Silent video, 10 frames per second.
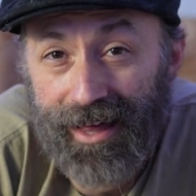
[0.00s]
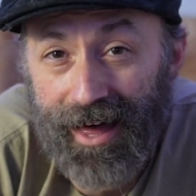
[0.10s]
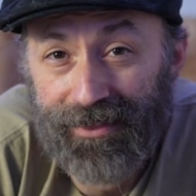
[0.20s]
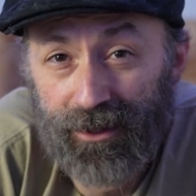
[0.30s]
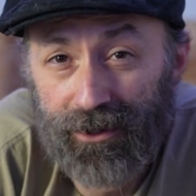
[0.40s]

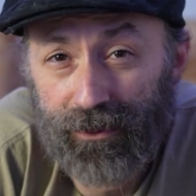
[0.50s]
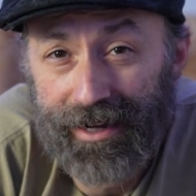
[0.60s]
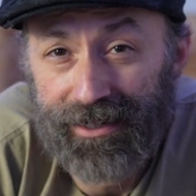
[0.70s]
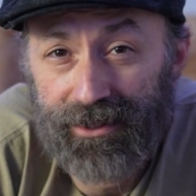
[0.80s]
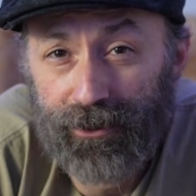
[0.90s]
And the only way
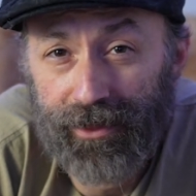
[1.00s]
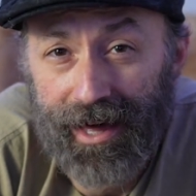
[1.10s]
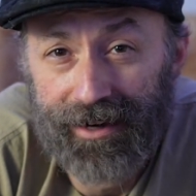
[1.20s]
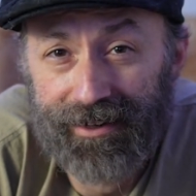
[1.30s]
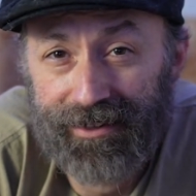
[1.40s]
I can do
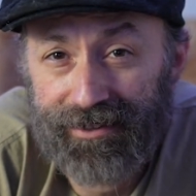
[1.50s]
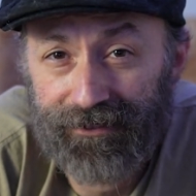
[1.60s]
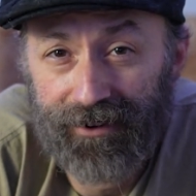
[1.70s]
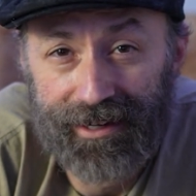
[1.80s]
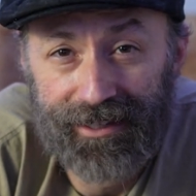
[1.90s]
that is
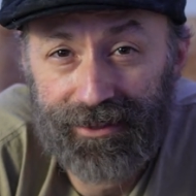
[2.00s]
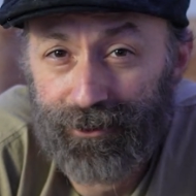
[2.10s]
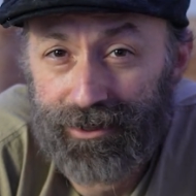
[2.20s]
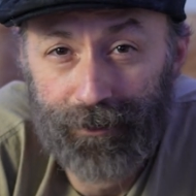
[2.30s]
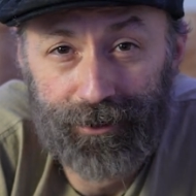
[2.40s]
if I get
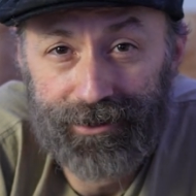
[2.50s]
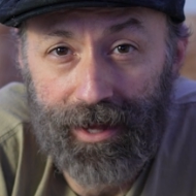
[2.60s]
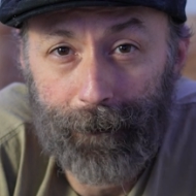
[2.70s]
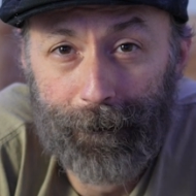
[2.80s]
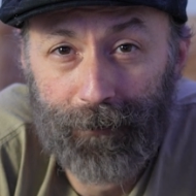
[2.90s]
those numbers
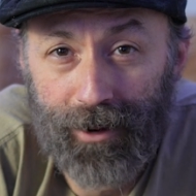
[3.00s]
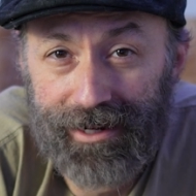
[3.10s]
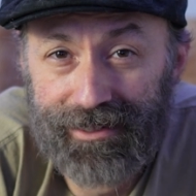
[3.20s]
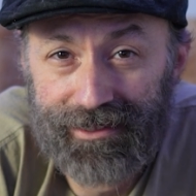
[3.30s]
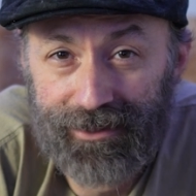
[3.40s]
up,
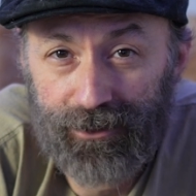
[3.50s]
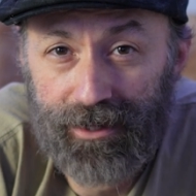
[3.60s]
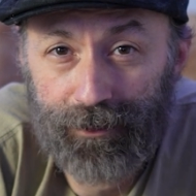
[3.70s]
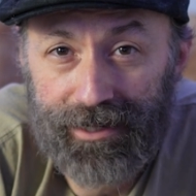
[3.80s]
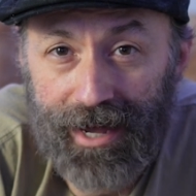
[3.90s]
right? Those
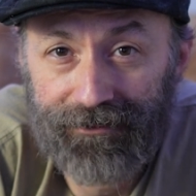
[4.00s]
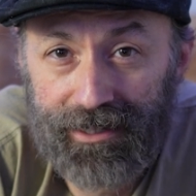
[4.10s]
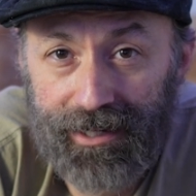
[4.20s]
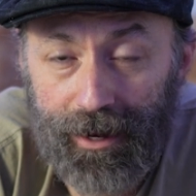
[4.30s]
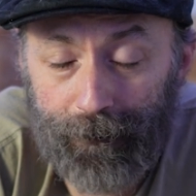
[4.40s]
numbers have
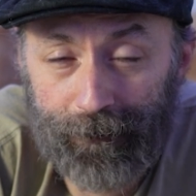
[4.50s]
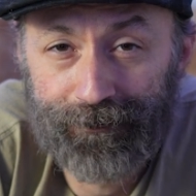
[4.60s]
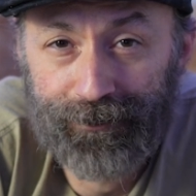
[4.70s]
to get up.